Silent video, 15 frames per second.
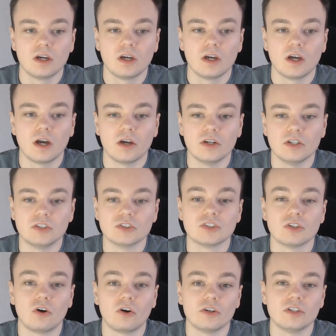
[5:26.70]
and it does
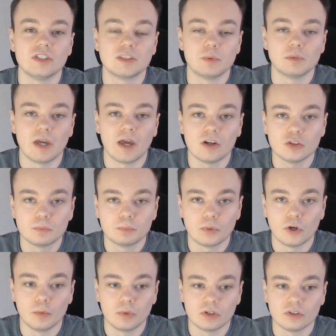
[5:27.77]
not need to be held
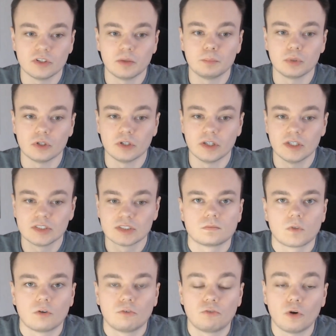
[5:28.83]
permanently in place.
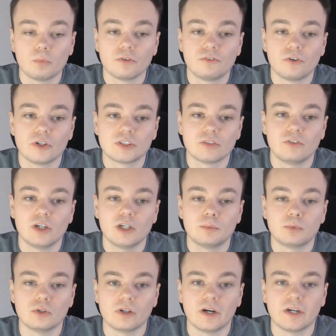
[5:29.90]
From the 1st of
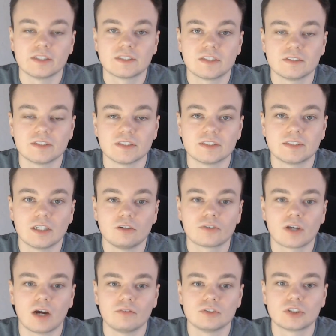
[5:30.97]
April I started to
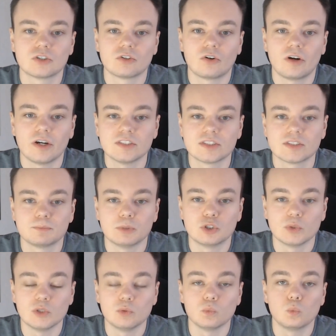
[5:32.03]
self-catheterise
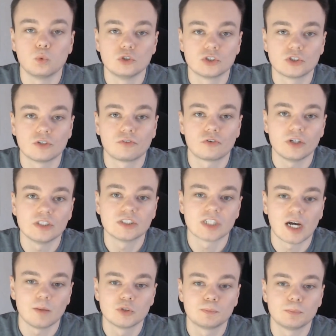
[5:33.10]
between 1 to 3
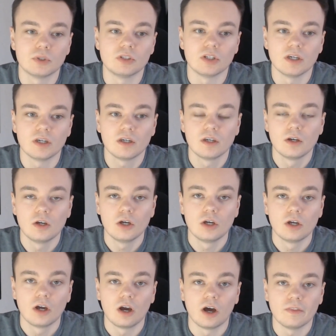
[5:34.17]
times per day,
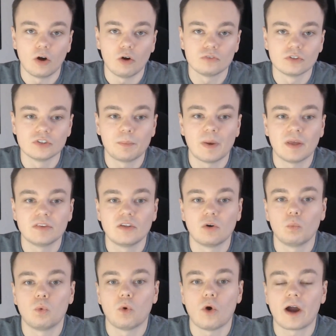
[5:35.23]
and that often depended on
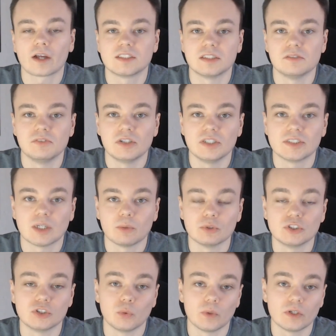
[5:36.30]
what activities I was
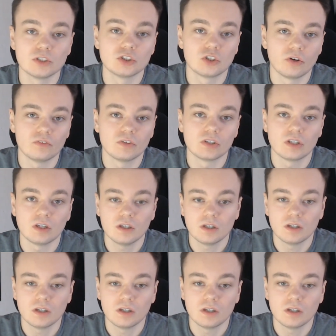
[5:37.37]
doing during the day.